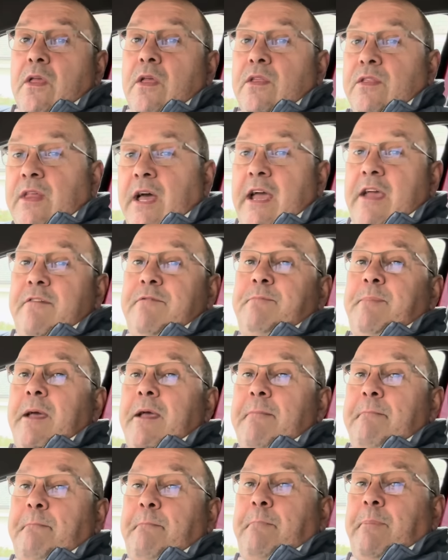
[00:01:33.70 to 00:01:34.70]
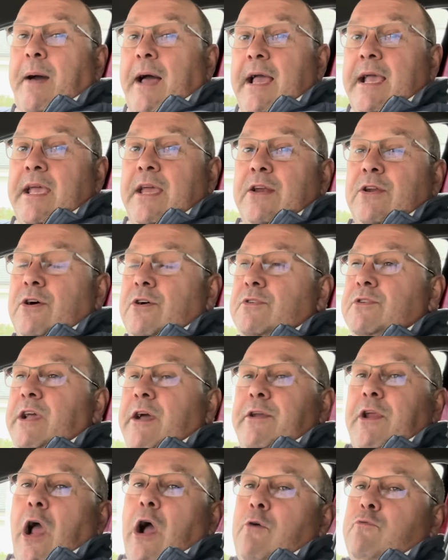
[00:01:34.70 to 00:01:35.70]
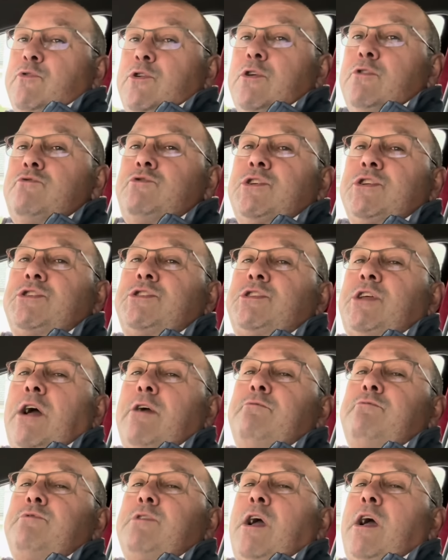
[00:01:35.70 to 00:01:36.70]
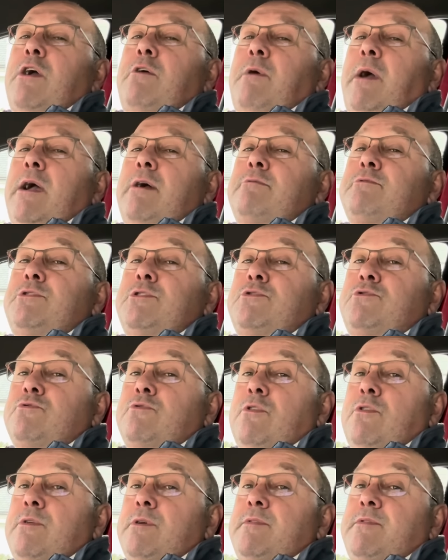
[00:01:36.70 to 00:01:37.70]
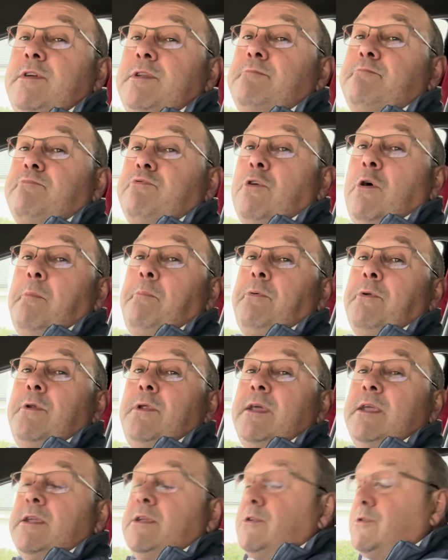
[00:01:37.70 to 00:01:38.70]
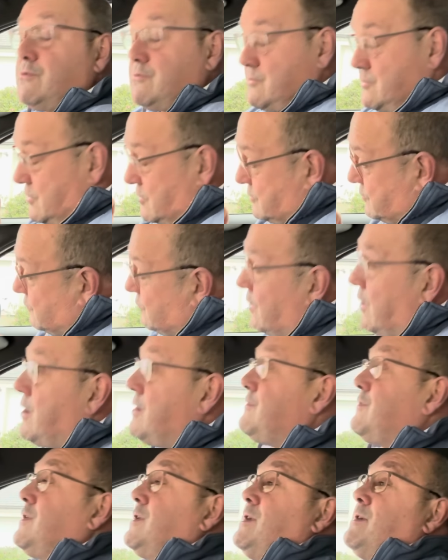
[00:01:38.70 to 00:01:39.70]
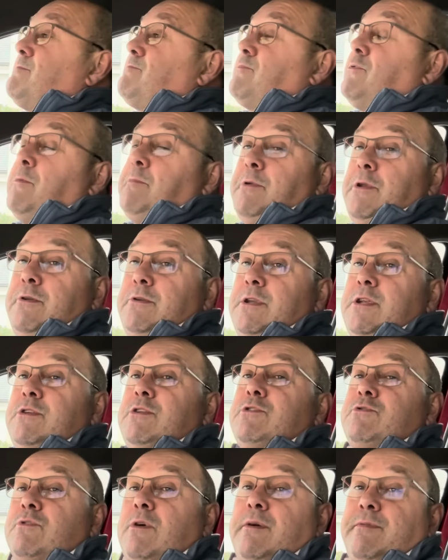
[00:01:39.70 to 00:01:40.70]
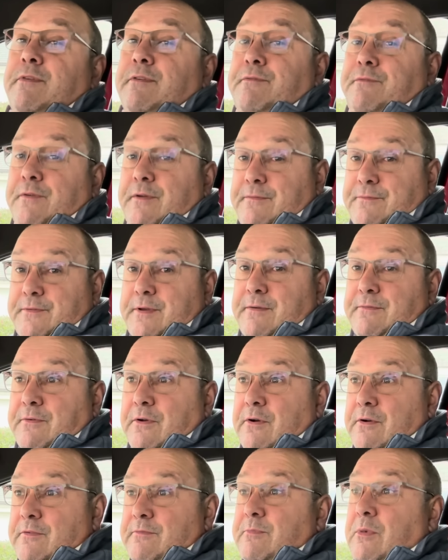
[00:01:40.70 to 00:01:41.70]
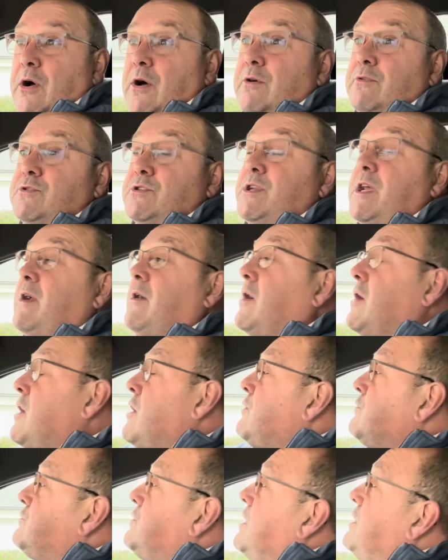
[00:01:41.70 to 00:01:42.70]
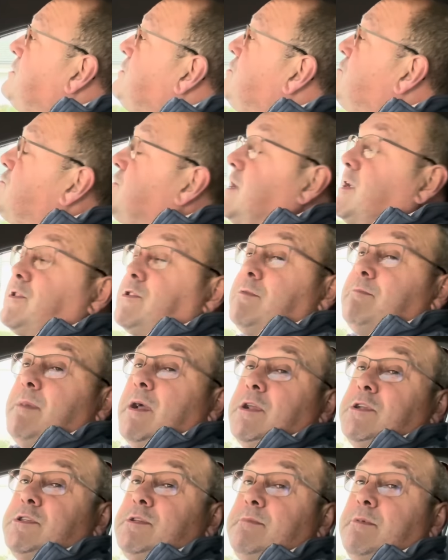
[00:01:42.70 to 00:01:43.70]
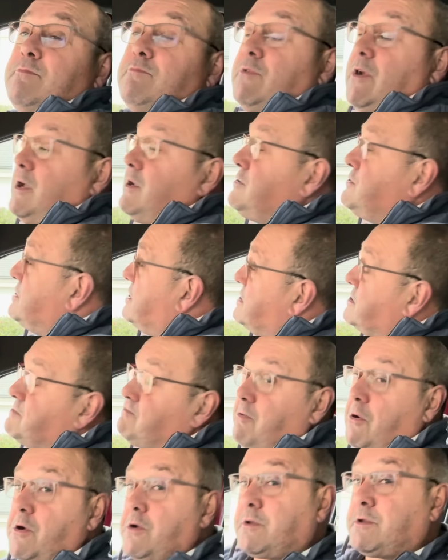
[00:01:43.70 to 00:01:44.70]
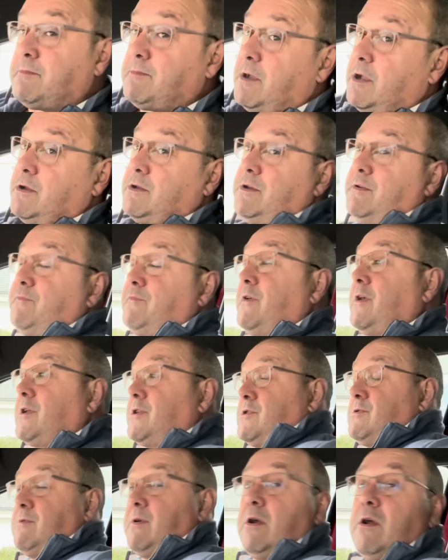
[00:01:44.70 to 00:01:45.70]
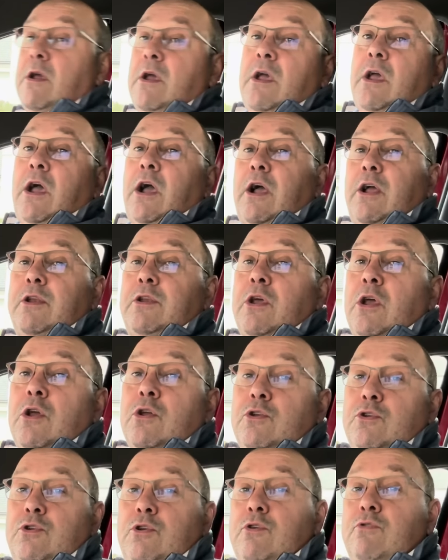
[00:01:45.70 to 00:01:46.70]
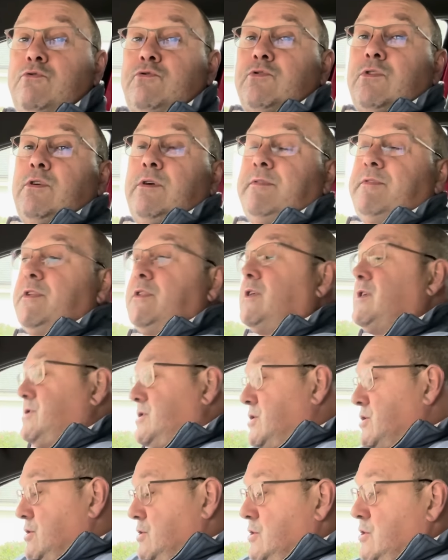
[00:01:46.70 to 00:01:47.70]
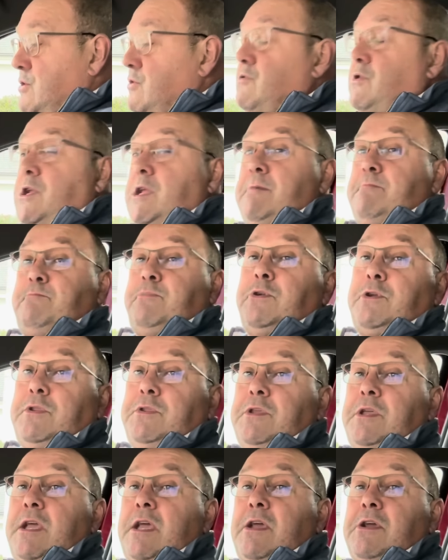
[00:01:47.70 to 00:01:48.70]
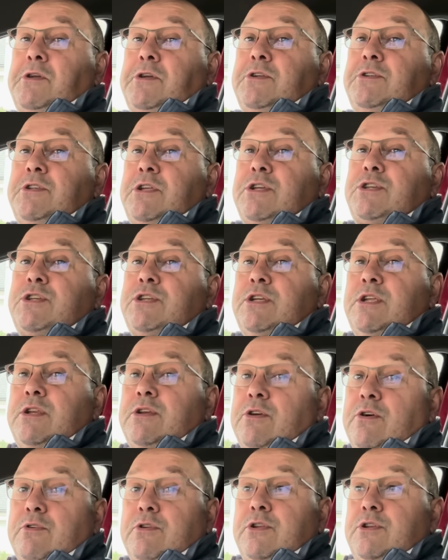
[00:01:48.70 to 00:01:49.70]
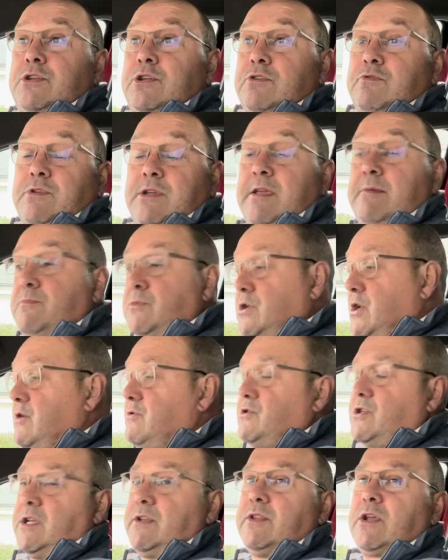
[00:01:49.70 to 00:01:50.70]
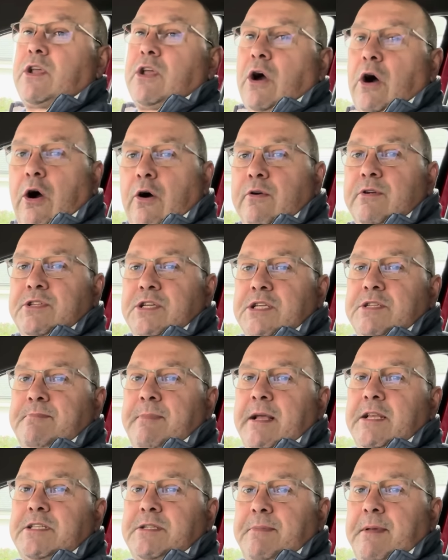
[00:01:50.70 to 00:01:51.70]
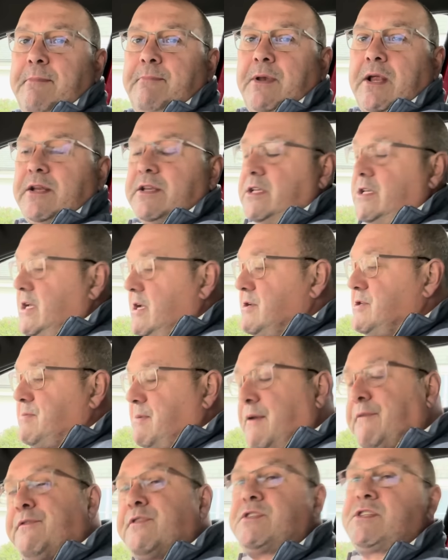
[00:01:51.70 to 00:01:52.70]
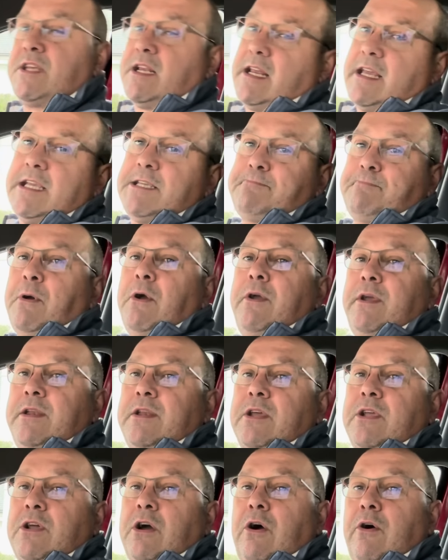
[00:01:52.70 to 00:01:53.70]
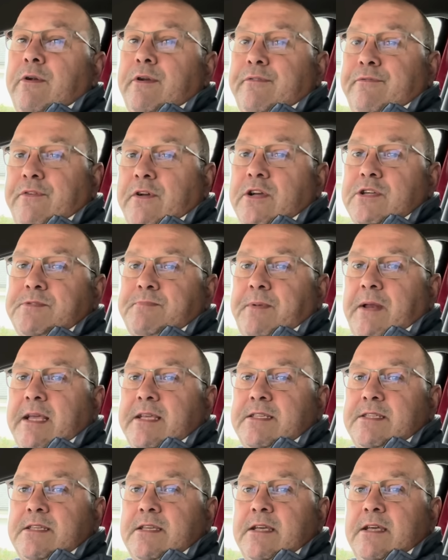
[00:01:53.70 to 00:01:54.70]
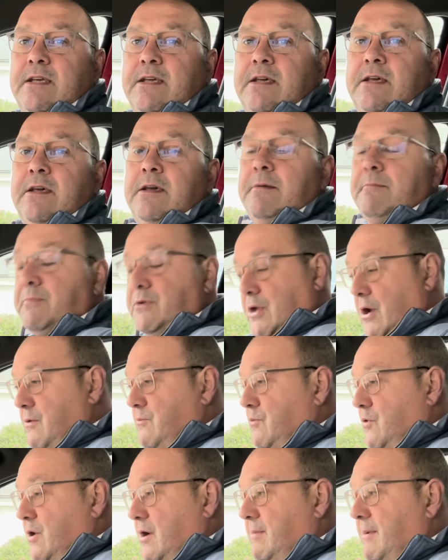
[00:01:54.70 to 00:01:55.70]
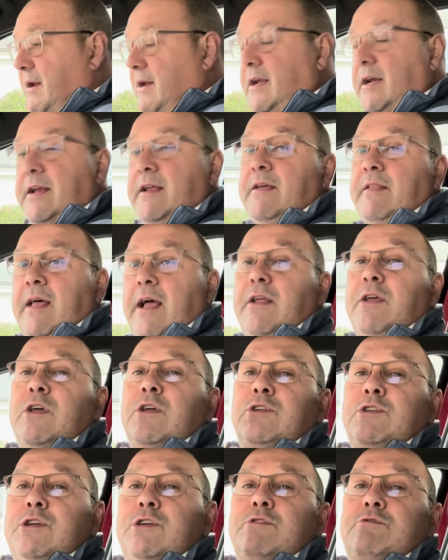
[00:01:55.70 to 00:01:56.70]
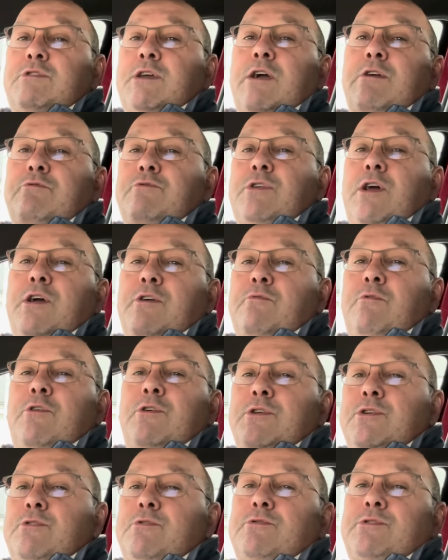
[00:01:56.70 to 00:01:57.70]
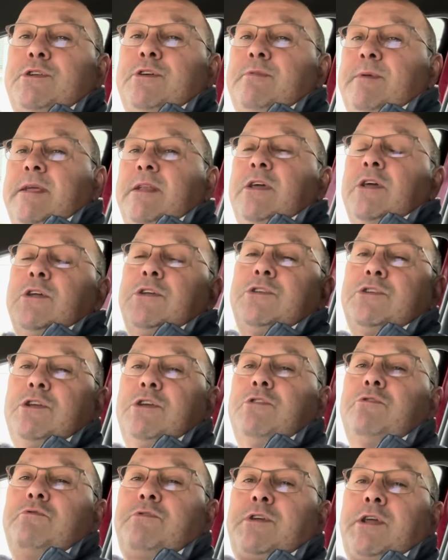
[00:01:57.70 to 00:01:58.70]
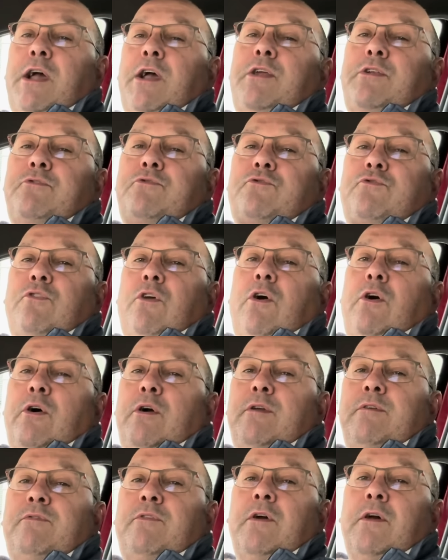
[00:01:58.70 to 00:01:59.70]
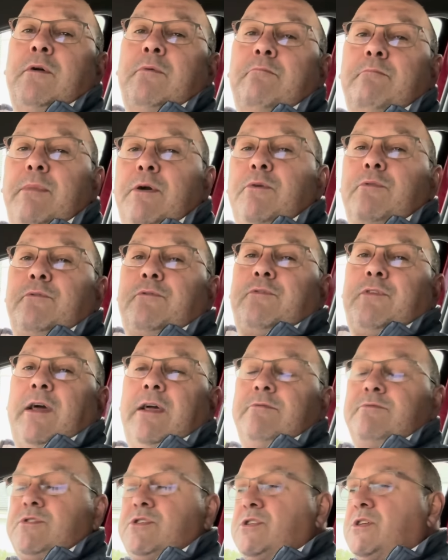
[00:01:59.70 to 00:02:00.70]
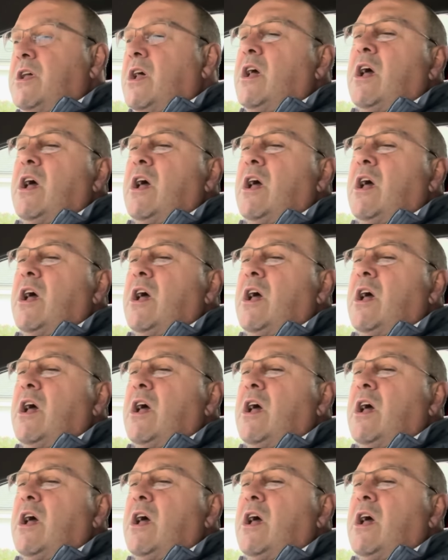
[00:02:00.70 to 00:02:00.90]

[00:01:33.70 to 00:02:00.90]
They've been banging on going, oh, you just don't know how to drive it properly. You're not driving it properly. You need to drive at 55 miles an hour. Then you'll get the maximum range as per the manufacturer. And you drive it this and you keep putting the air conditioning on and you keep using the car as it's meant to be bloody used with the facilities put in the car in the first place. But don't worry about any of that. You don't know what you're doing. You can't drive milk floats.